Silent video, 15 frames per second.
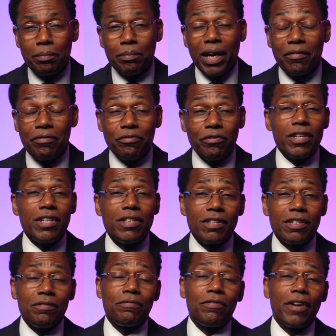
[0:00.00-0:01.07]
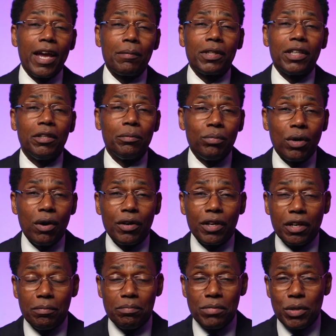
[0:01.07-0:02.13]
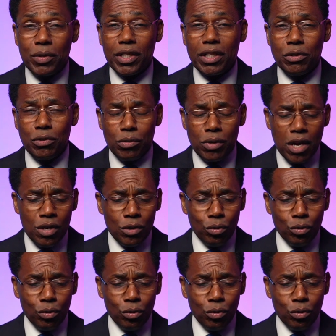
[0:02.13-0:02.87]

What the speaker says: by friends and family and the broader community who